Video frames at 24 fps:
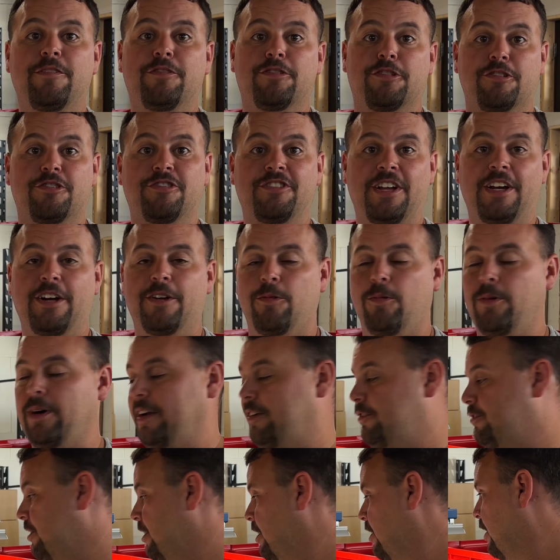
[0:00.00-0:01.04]
or sound waves.
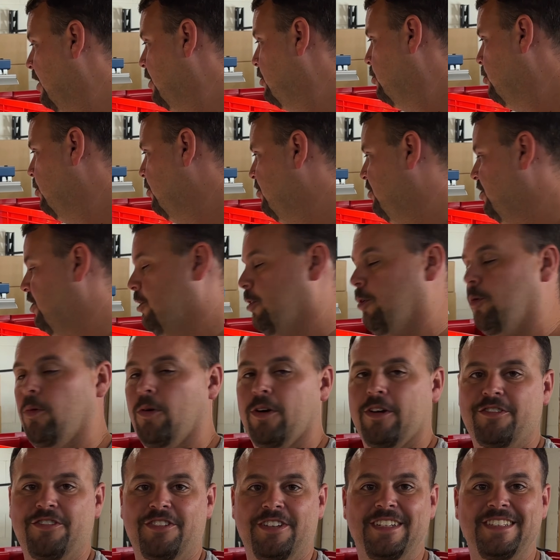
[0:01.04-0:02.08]
An electrical signal
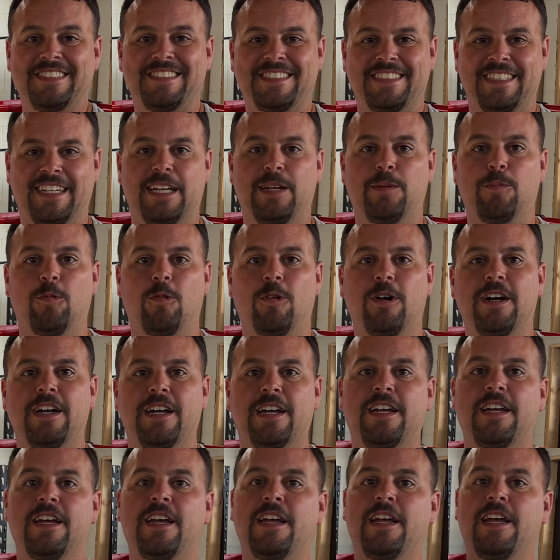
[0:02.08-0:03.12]
works in the same way.
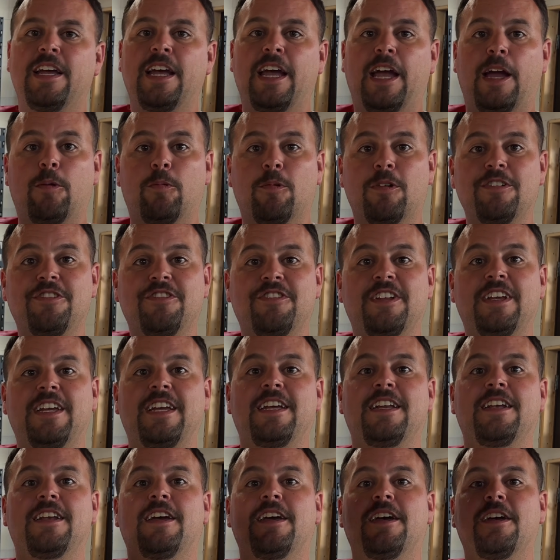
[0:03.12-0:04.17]
And we're
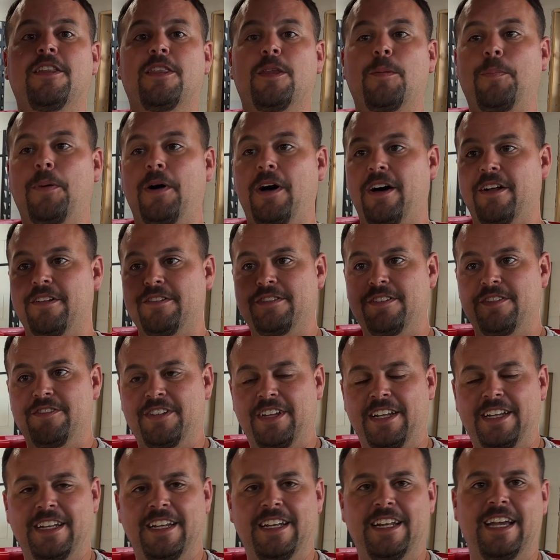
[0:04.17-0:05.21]
seeing the positives
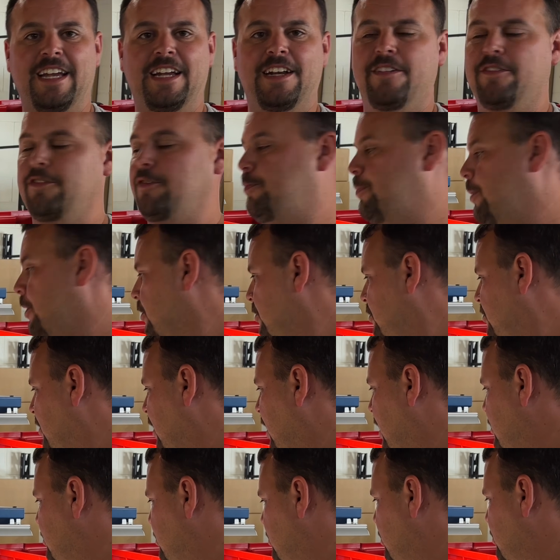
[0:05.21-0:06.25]
and the negatives, both
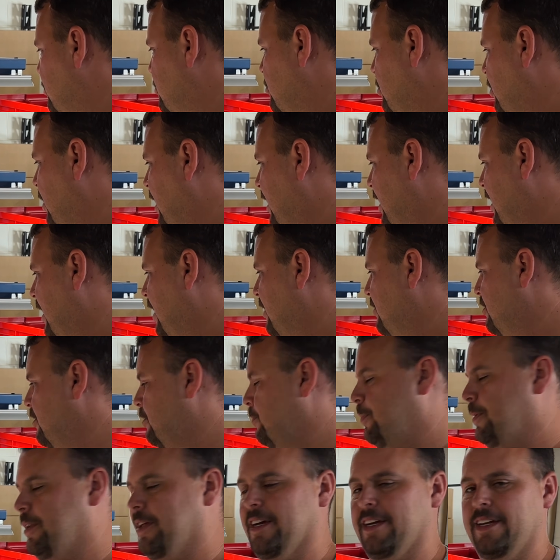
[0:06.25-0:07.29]
sides of this track as it's
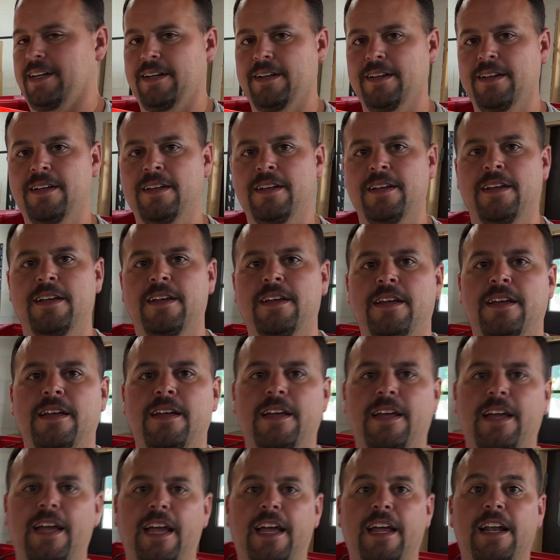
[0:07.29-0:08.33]
playing.
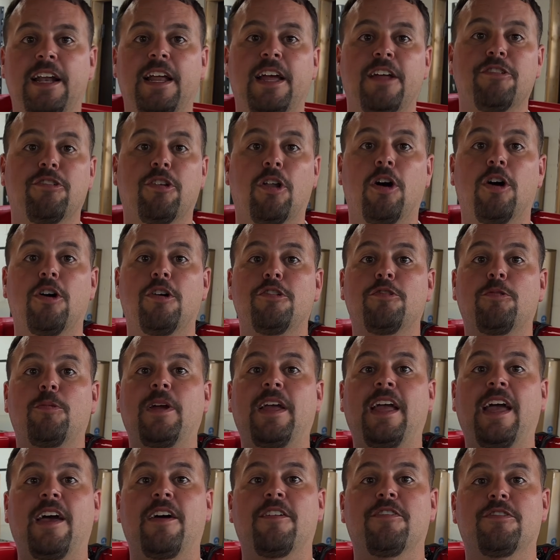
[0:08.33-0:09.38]
And as long as we
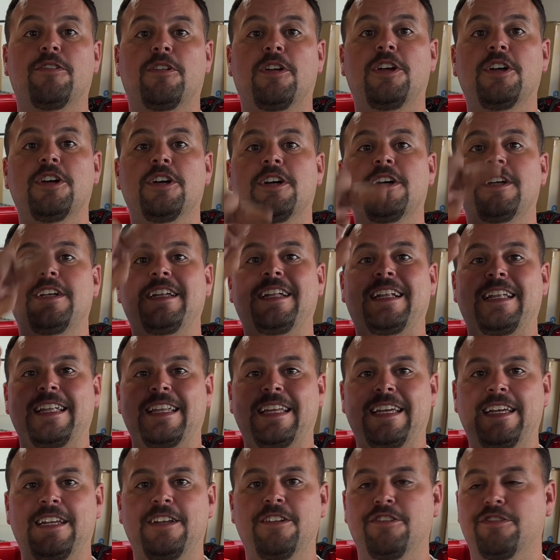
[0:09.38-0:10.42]
have good,
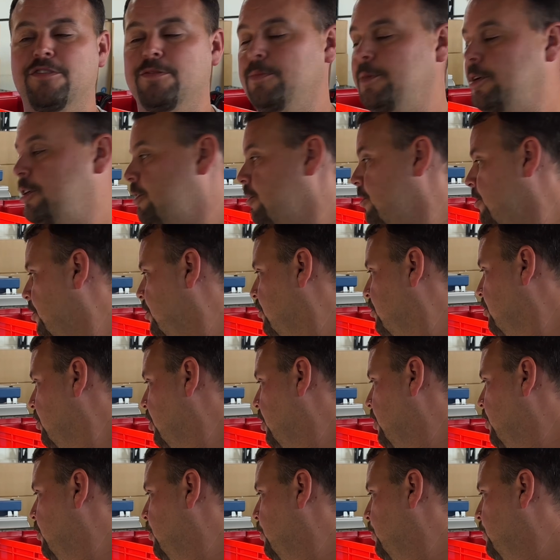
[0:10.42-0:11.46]
clean, smooth
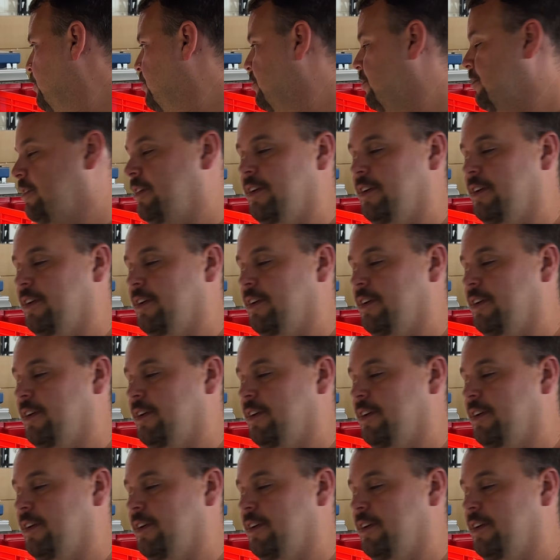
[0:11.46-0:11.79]
slopes,